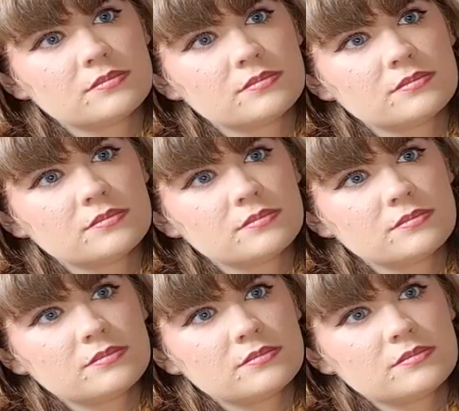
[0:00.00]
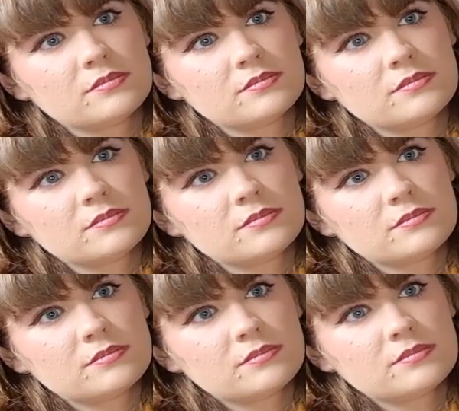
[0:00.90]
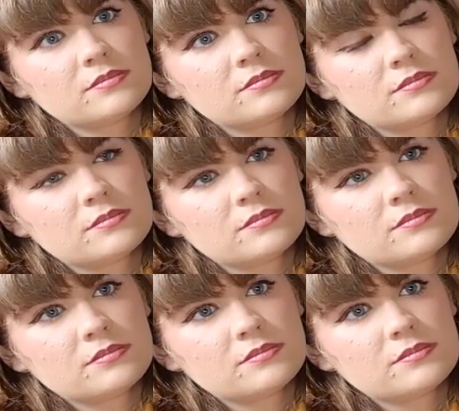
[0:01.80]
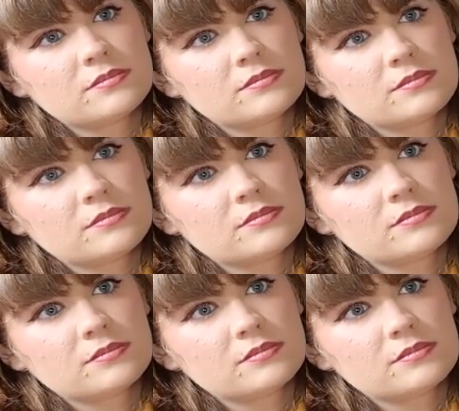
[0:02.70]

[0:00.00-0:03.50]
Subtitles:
[no speech]